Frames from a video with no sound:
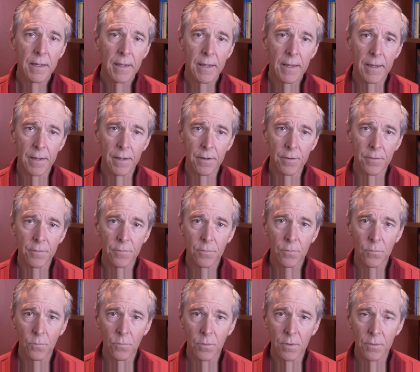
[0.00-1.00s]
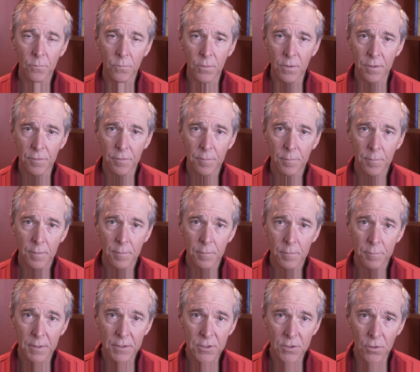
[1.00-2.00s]
and with
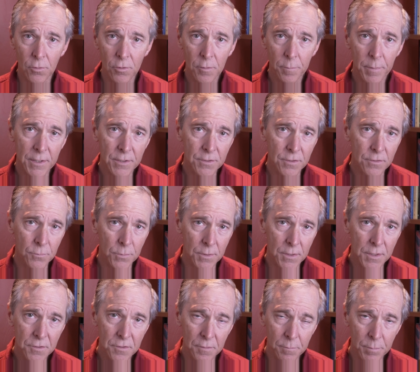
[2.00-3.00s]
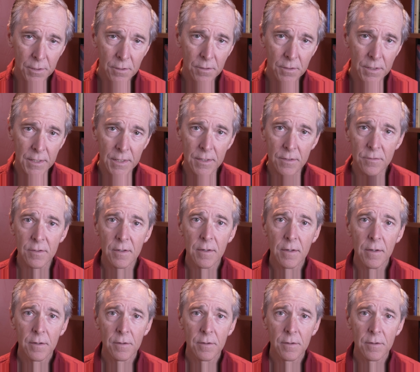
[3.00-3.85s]
especially older patients with disabilities